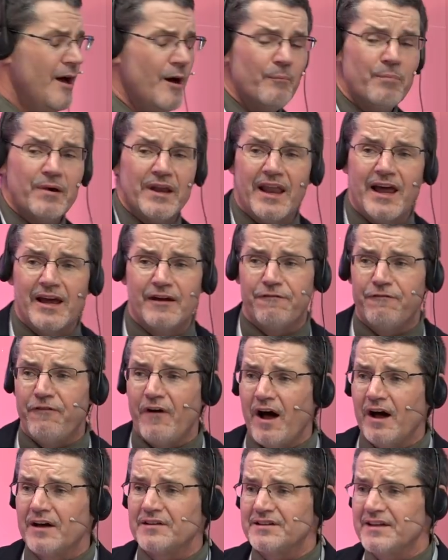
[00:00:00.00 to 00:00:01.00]
But like
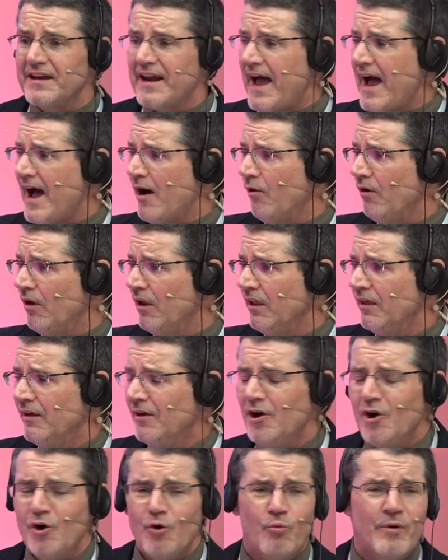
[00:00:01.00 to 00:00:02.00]
fox and owl,
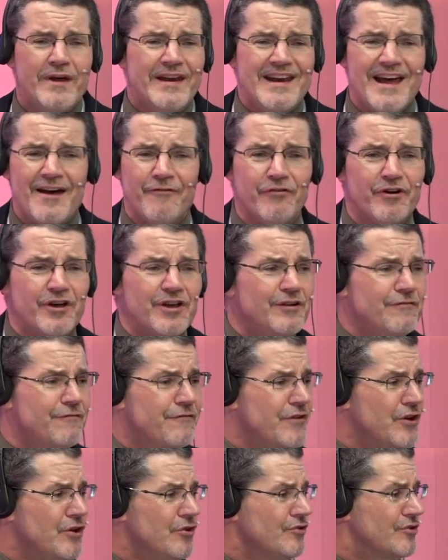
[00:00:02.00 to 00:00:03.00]
we never
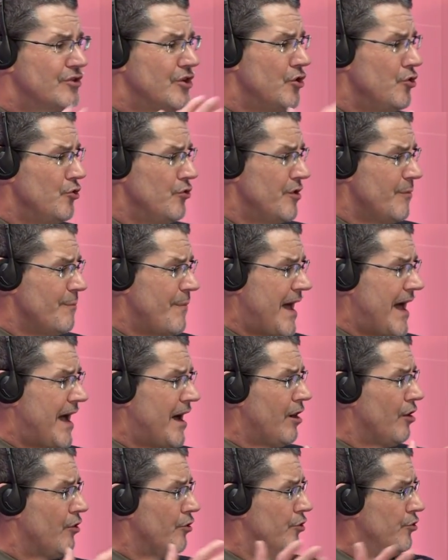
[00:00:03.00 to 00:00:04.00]
confuse who the
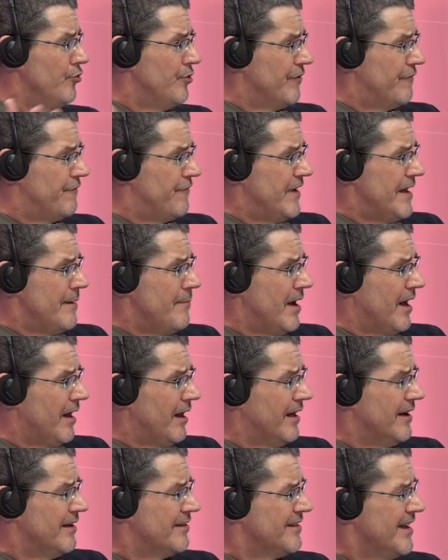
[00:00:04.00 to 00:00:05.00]
male or who the female
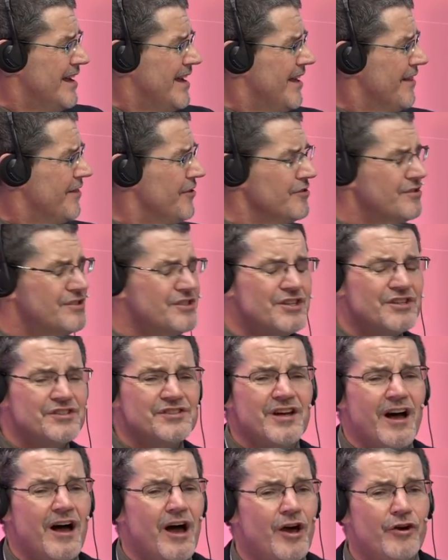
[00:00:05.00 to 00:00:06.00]
is. There's just
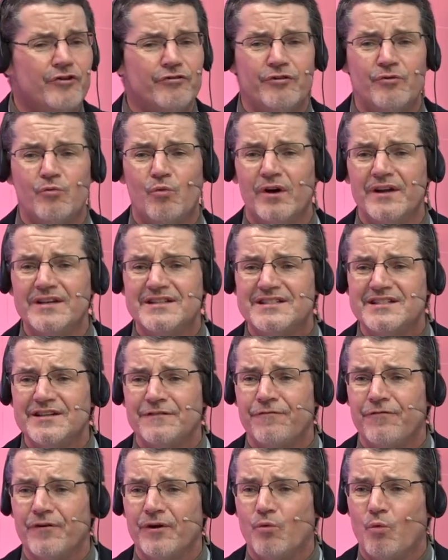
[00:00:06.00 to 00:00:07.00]
101
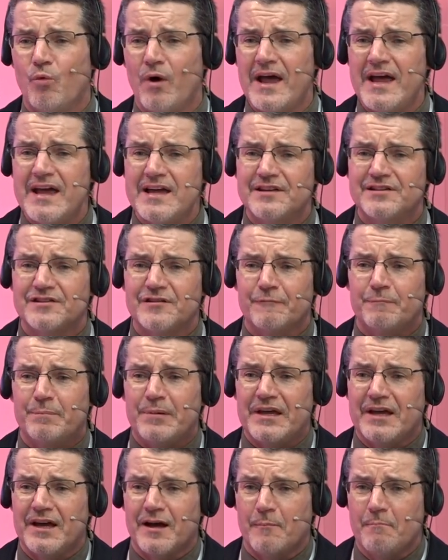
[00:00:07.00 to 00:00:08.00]
different ways of
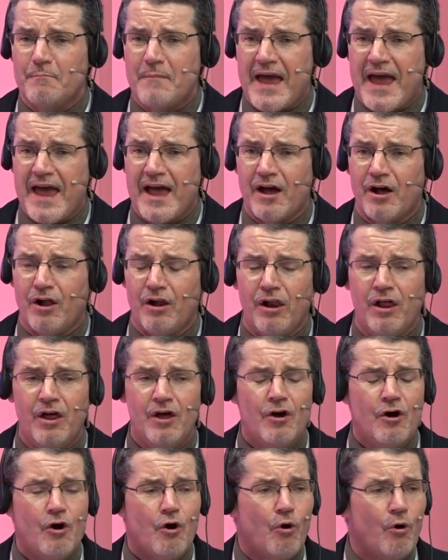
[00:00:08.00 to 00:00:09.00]
being a male
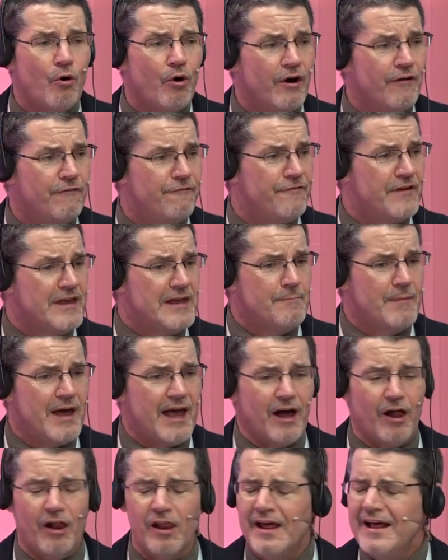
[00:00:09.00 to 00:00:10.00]
or a
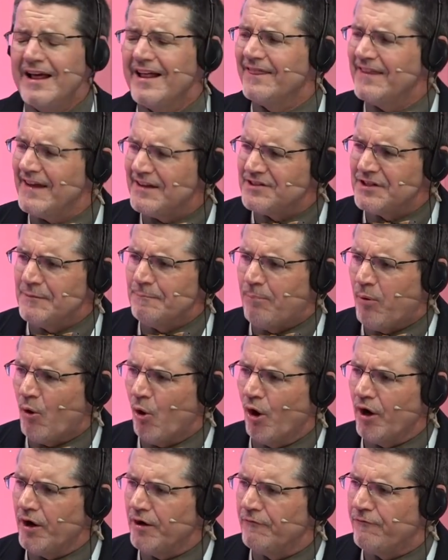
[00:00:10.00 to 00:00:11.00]
female. That's
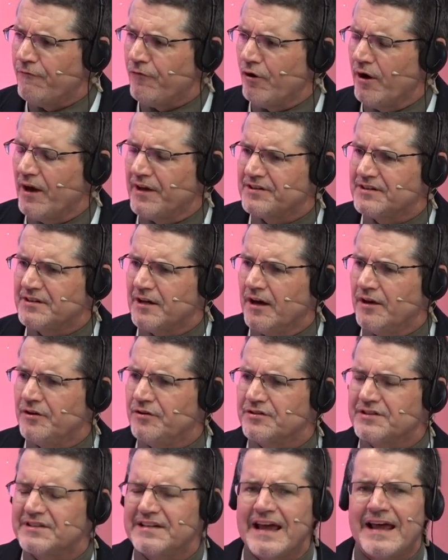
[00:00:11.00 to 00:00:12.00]
important for us to
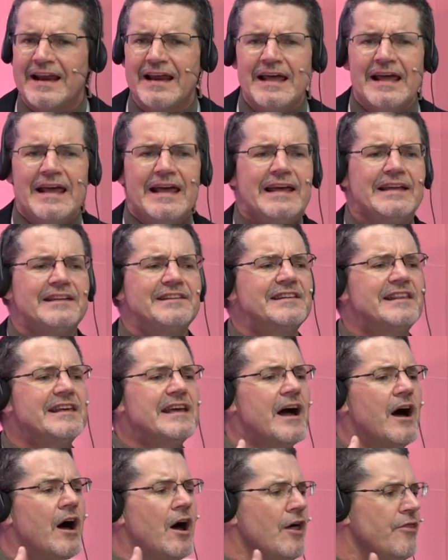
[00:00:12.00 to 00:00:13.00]
understand. It's the
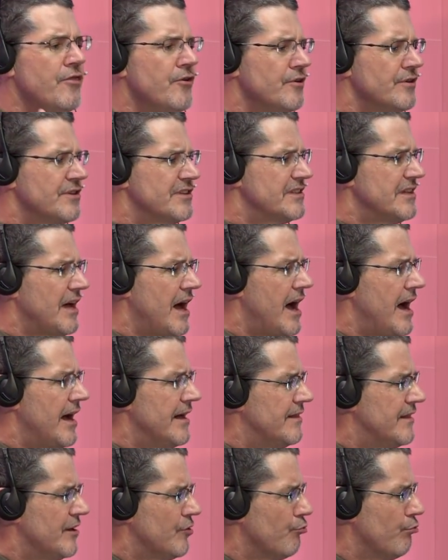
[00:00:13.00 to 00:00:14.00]
other
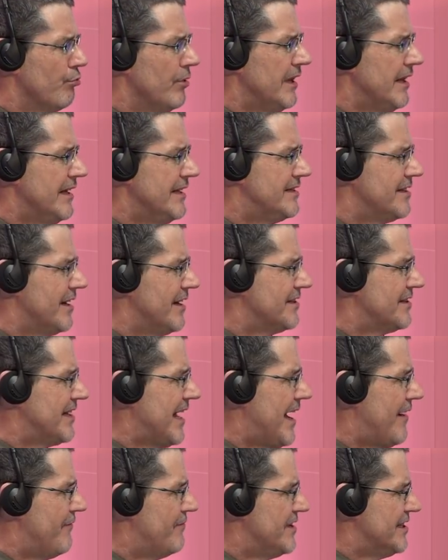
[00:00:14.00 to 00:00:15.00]
side that really does
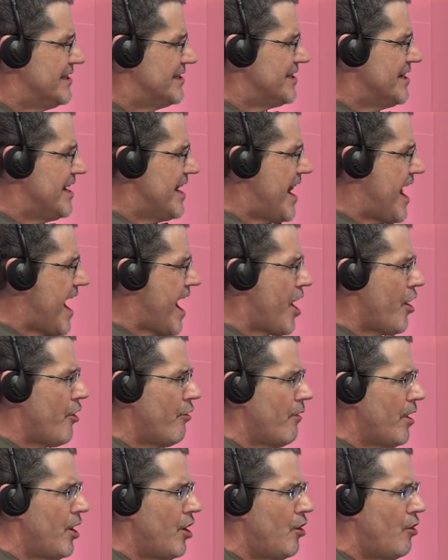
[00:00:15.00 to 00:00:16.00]
have these
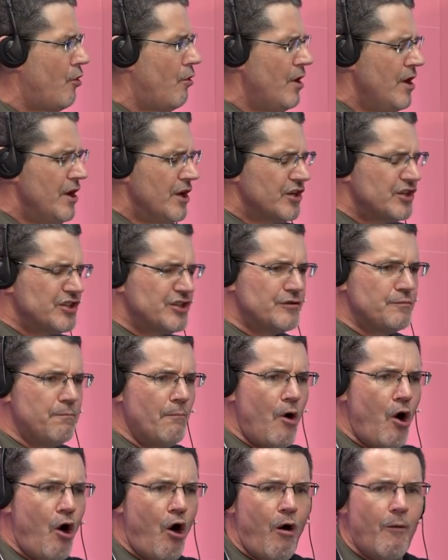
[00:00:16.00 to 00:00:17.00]
narrow,
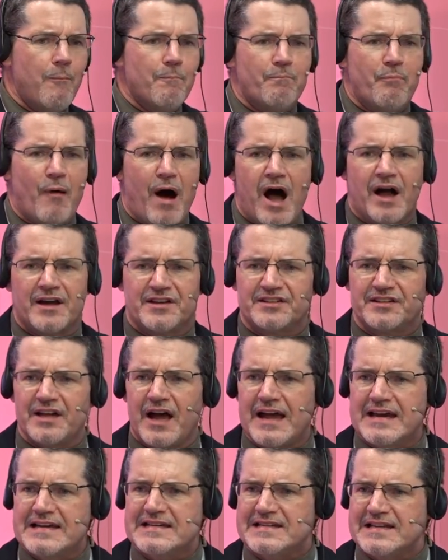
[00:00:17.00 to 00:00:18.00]
small box
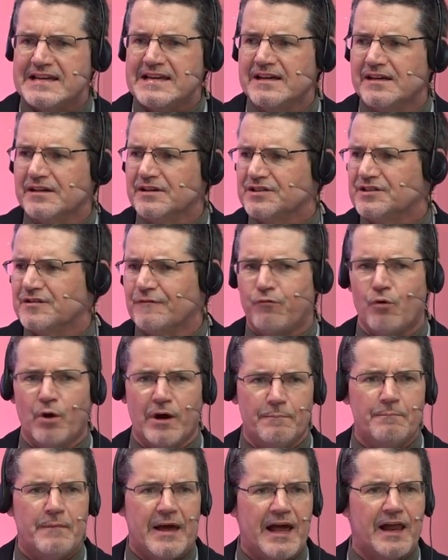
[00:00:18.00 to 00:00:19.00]
ideas of
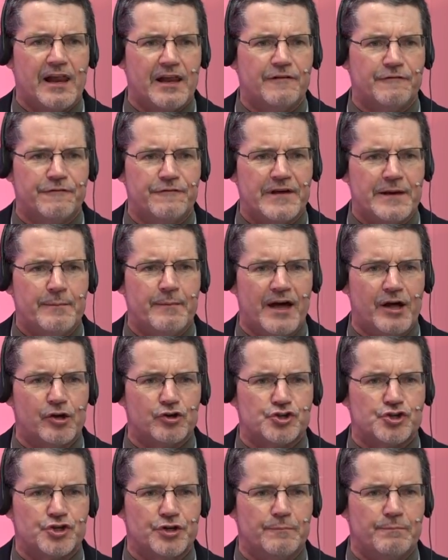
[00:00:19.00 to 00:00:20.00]
what male and female
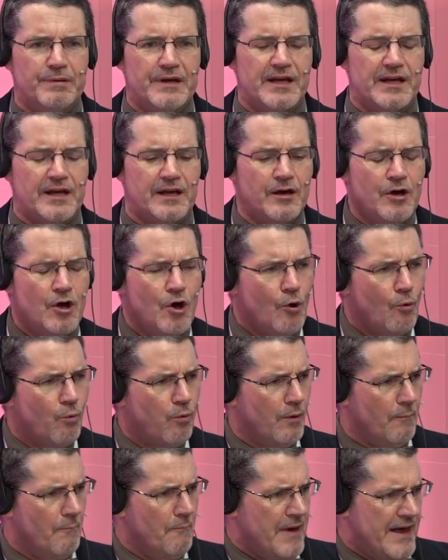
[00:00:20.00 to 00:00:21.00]
should be.
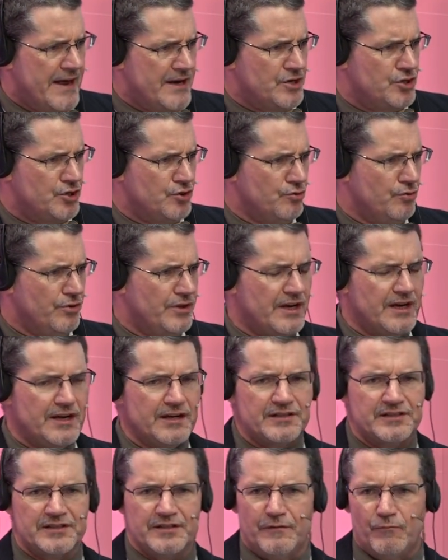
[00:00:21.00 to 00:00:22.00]
Will men do
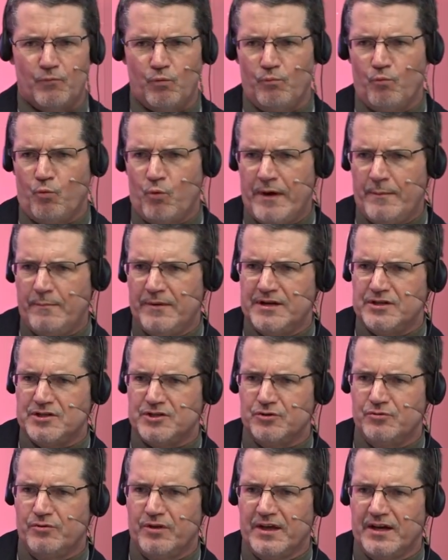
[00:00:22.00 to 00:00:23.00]
this and women
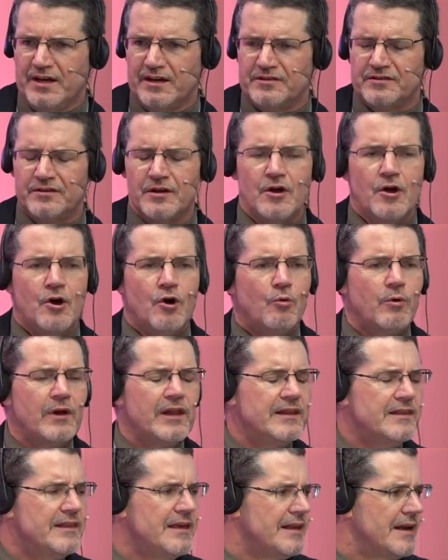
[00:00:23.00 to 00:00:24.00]
do this? Well,
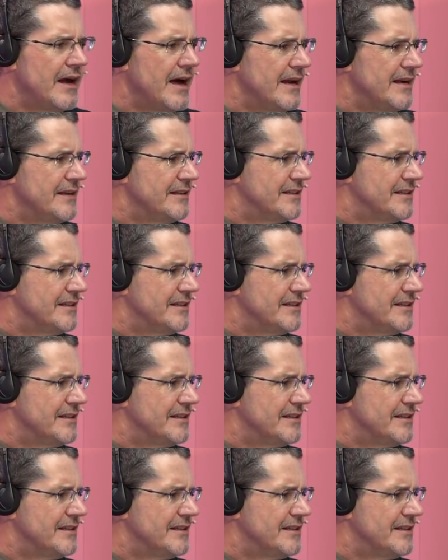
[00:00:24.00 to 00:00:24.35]
in the United